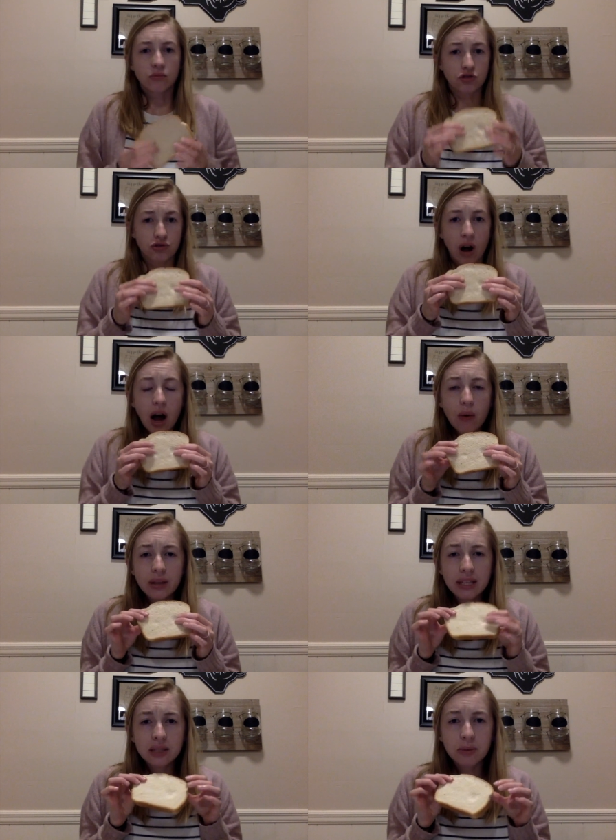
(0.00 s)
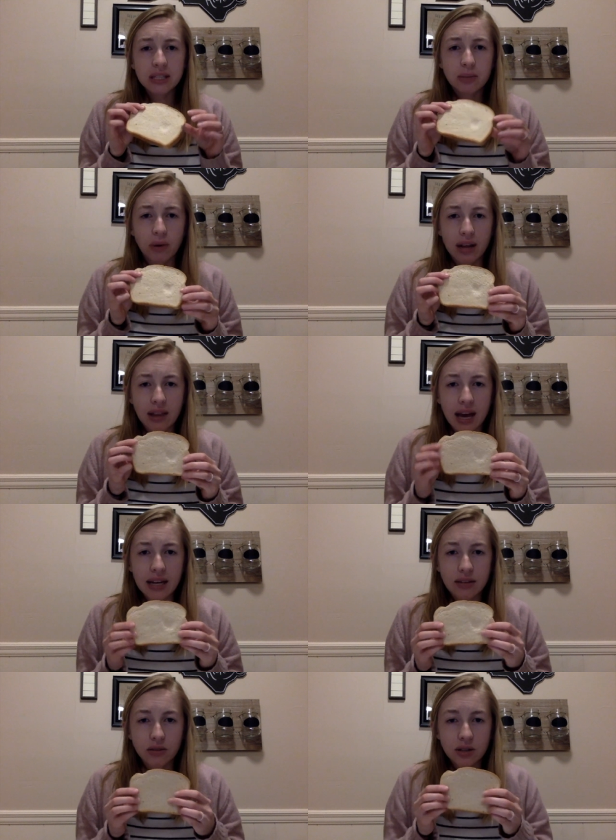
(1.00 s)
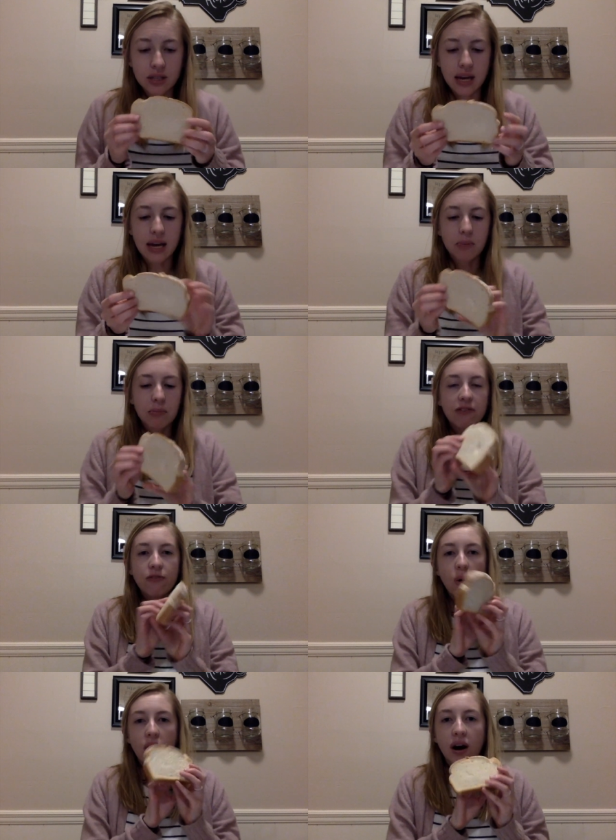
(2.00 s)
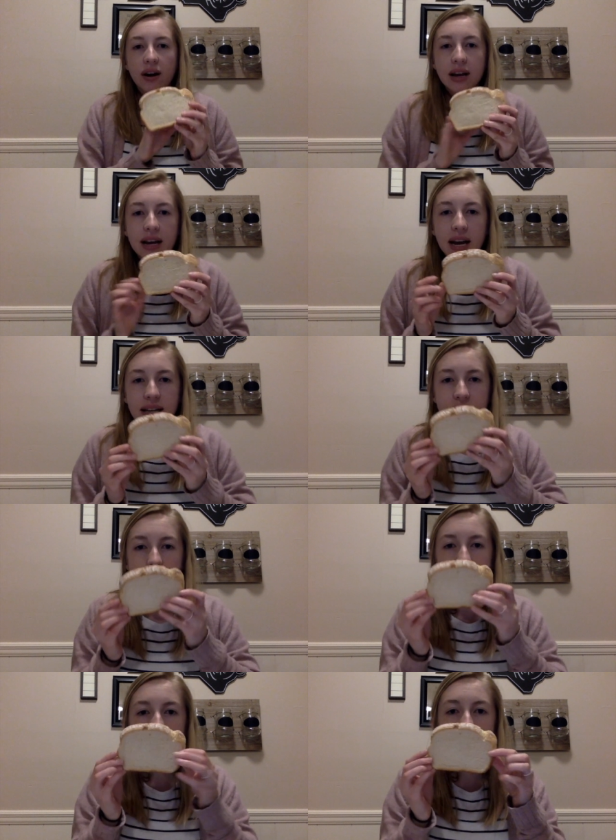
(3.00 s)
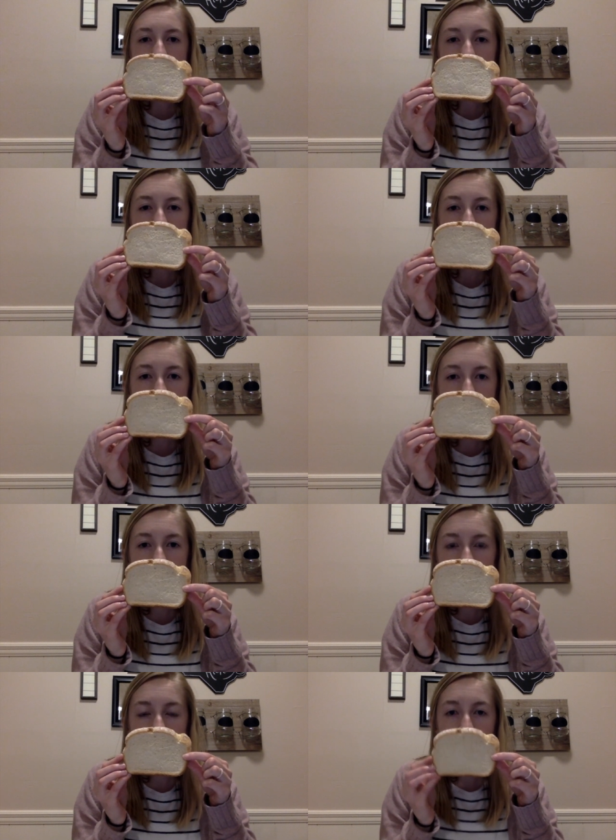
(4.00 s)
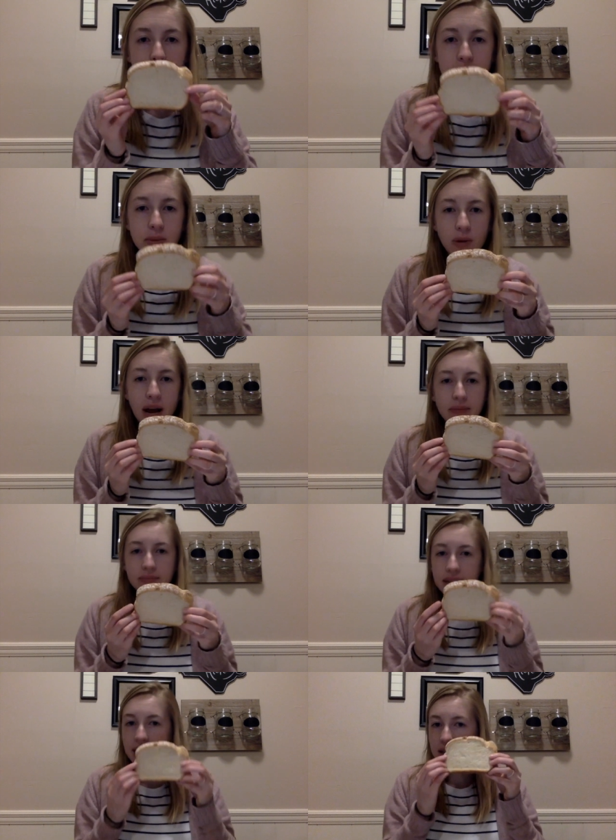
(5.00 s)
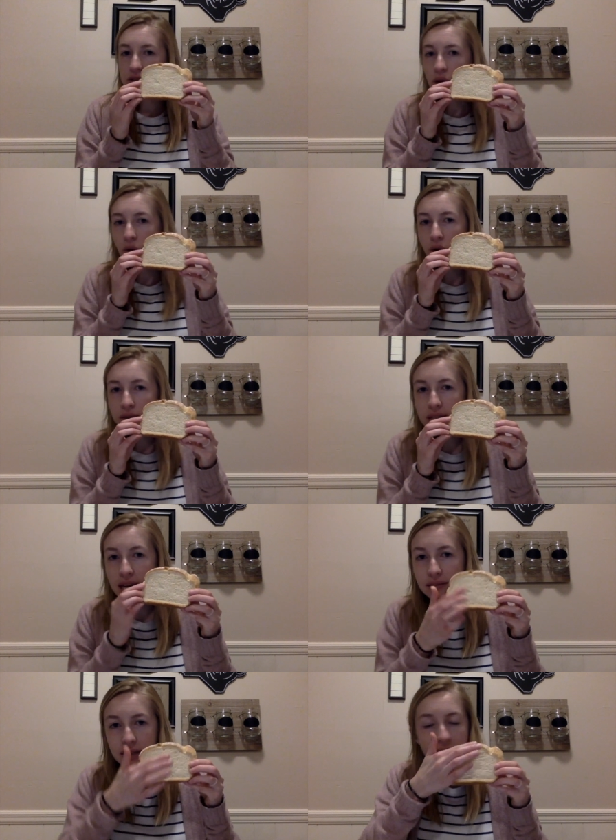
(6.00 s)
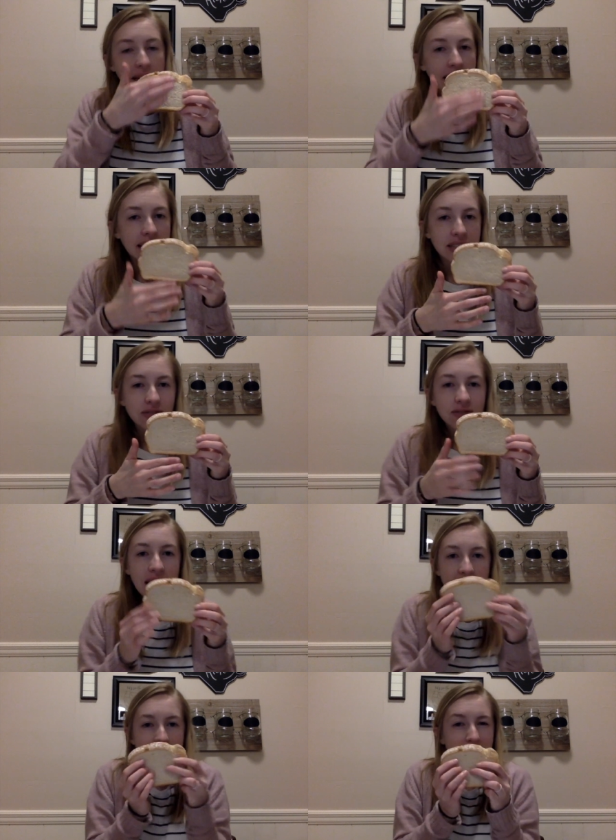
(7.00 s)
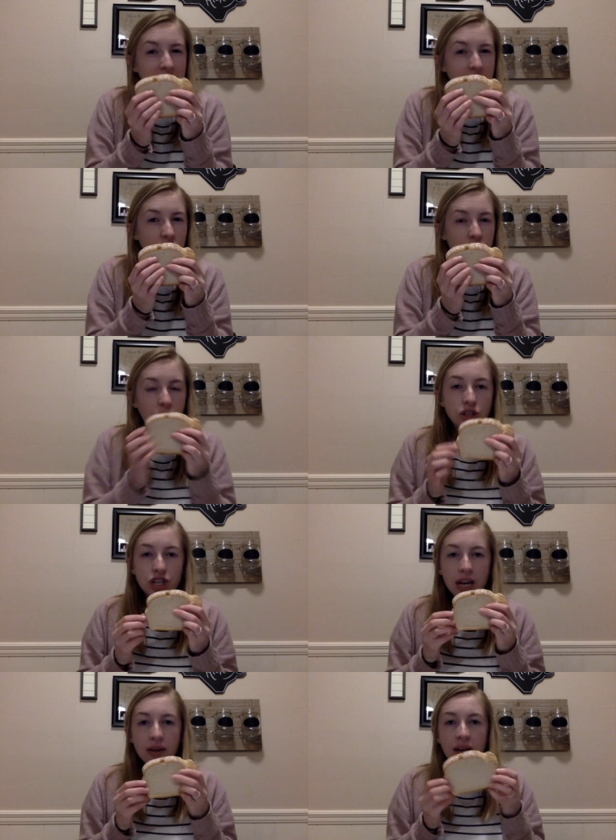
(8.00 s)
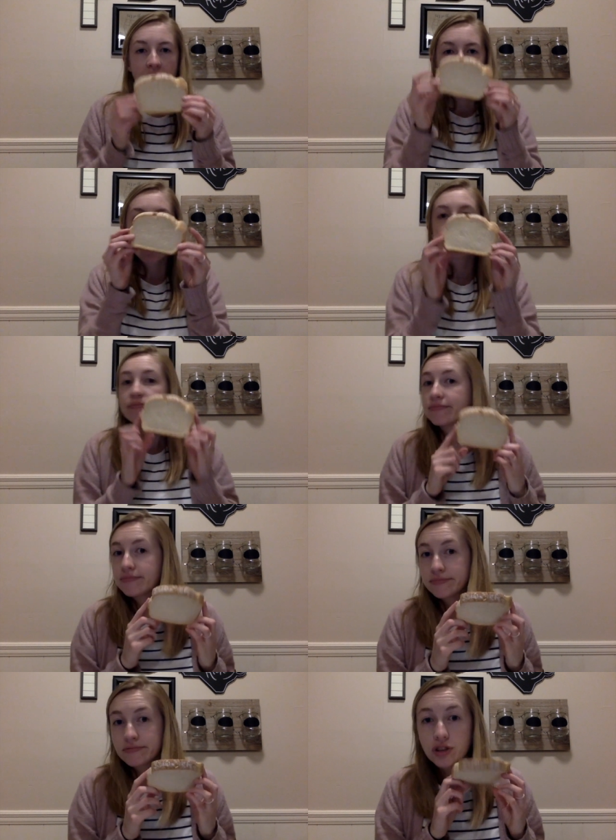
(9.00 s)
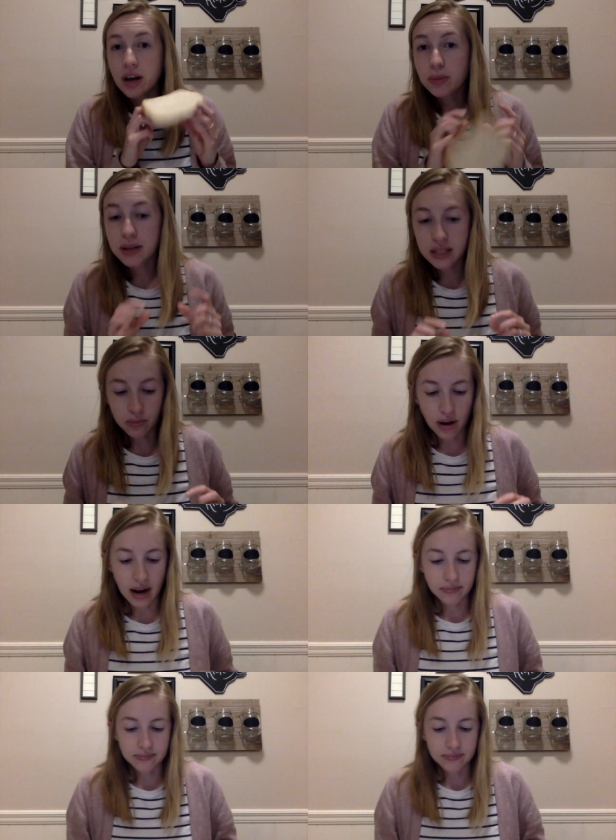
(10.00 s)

draw what this piece of bread looks like before. As you can see, it is a normal piece of bread. It has no holes in it. It's flat. It's squishy. Draw the piece of bread.